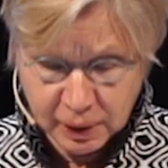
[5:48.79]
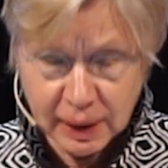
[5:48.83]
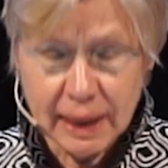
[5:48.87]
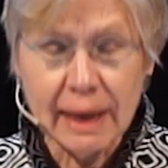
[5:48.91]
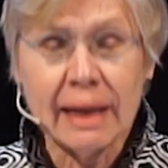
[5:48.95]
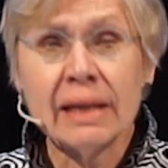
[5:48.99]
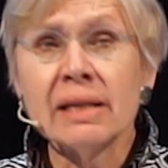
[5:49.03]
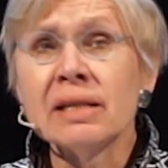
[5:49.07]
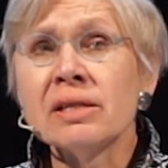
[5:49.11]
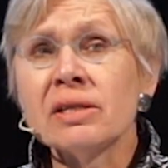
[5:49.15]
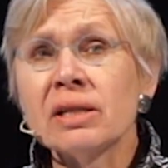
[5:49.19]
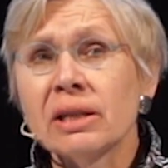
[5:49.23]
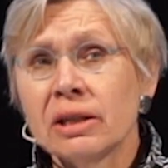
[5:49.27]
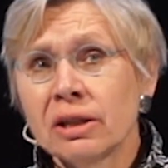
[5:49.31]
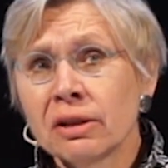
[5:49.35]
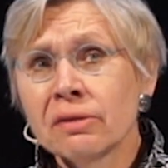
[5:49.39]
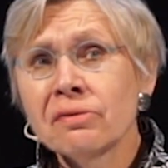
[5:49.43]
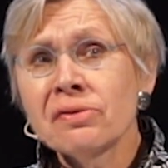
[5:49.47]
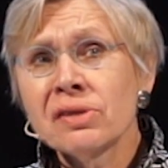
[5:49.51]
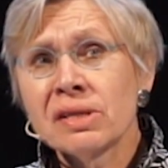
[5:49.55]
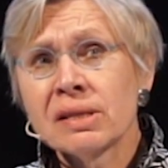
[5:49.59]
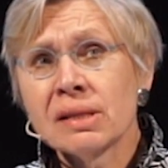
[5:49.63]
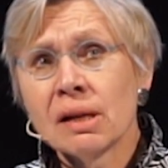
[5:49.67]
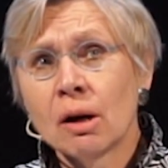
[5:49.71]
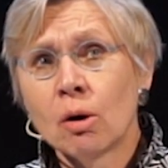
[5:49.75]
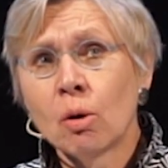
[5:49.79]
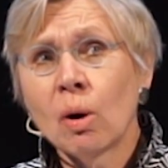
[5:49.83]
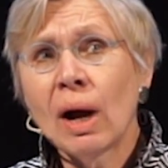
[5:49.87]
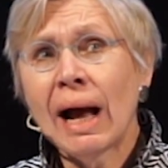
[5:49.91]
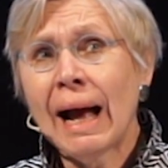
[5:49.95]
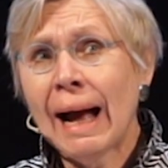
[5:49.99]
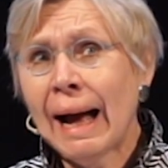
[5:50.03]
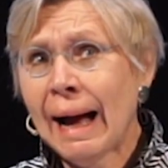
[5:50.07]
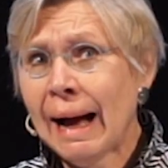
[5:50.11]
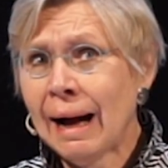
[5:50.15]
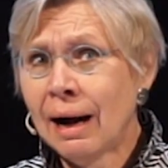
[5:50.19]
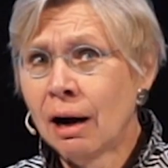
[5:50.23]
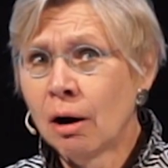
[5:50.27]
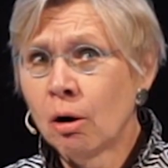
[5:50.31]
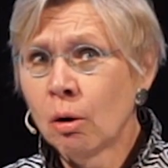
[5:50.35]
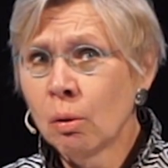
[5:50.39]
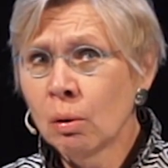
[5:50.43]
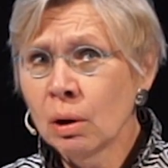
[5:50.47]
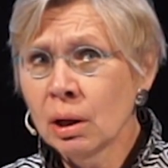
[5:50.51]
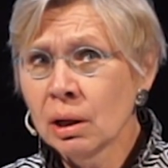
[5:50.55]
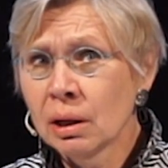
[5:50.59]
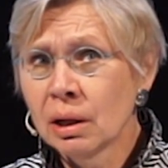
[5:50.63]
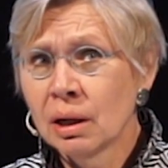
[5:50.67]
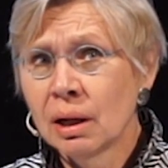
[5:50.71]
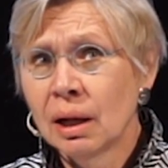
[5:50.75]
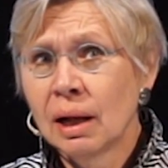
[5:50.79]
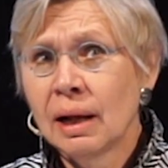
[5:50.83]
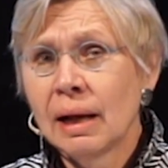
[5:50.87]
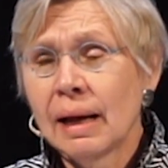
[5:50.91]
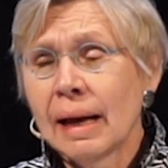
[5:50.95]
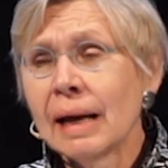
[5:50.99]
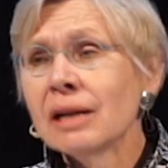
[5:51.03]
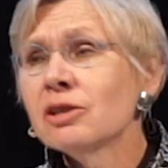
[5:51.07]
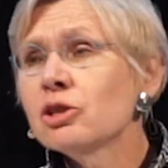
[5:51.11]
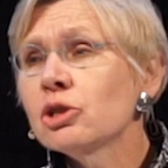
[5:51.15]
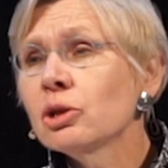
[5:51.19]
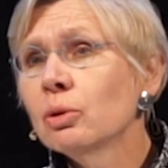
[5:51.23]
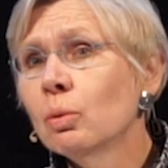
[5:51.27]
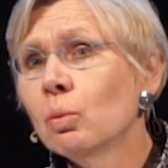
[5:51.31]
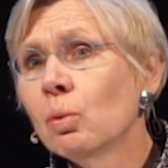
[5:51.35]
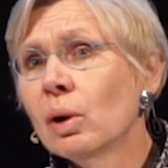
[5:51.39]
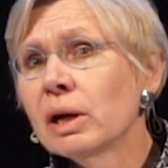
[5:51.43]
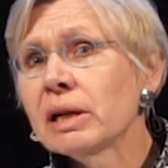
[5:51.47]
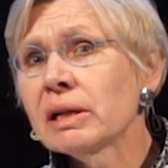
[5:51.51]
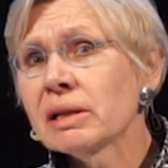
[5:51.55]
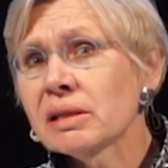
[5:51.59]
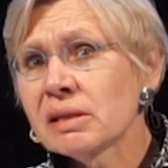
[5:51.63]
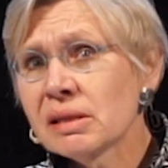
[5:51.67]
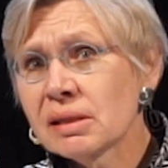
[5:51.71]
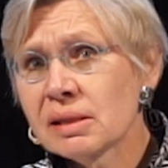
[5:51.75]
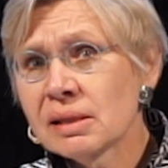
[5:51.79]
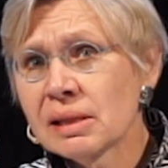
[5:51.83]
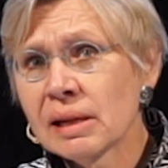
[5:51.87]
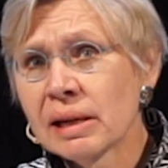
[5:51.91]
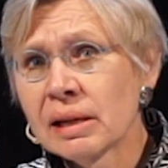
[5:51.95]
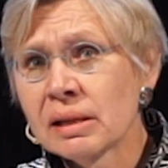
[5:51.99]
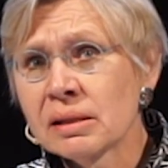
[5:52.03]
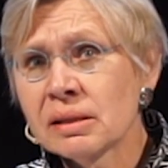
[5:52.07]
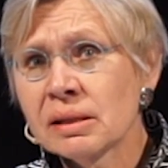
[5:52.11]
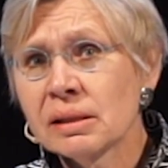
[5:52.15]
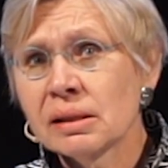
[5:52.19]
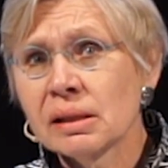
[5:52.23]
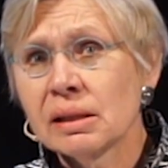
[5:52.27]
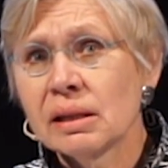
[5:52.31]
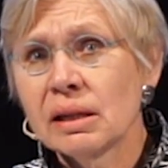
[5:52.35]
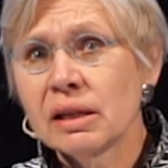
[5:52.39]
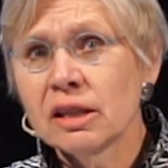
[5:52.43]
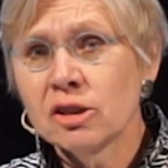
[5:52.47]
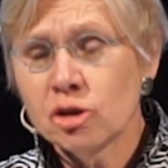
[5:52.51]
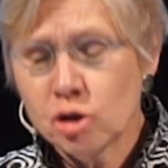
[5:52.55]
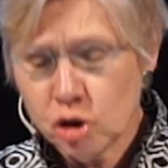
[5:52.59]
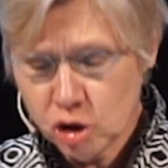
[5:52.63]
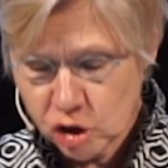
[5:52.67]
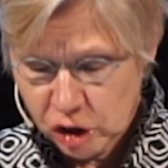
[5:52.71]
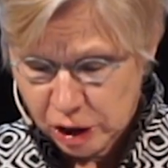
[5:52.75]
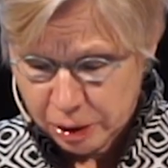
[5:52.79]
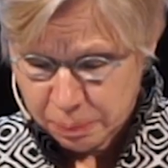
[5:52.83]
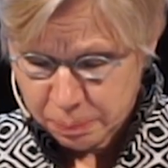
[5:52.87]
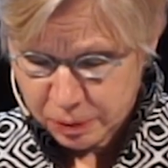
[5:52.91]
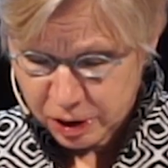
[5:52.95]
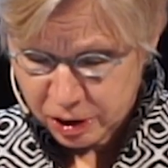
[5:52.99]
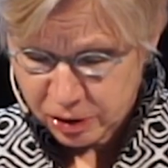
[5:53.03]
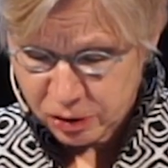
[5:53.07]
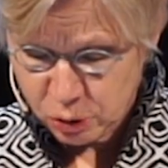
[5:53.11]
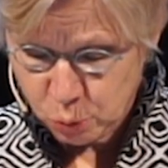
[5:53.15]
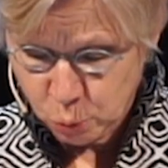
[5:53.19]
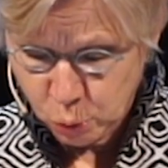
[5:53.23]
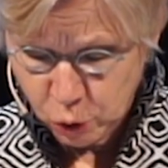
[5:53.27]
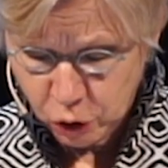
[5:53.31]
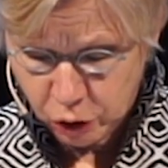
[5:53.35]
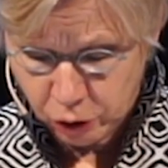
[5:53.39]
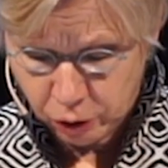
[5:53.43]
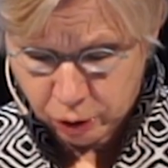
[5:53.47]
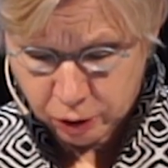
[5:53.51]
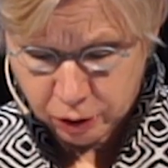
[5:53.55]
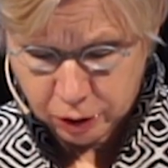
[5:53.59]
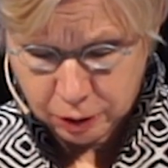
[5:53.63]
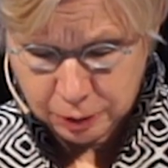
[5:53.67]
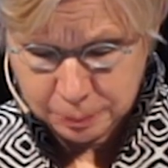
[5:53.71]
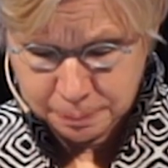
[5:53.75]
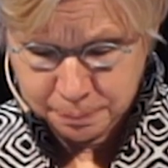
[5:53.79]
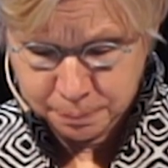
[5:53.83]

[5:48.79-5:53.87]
and if so, how, and to what extent it shaped his work.